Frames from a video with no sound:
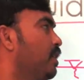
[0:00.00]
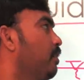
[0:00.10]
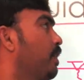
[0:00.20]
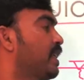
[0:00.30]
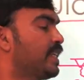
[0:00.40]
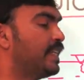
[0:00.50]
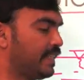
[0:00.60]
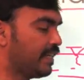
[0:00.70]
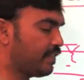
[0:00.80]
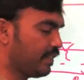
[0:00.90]
pressure
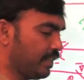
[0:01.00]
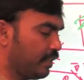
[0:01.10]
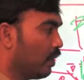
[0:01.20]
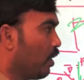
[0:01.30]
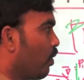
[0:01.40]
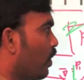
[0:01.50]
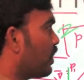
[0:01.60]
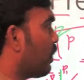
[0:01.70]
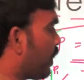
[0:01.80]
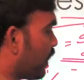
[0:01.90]
intensity.
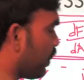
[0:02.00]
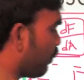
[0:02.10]
What is the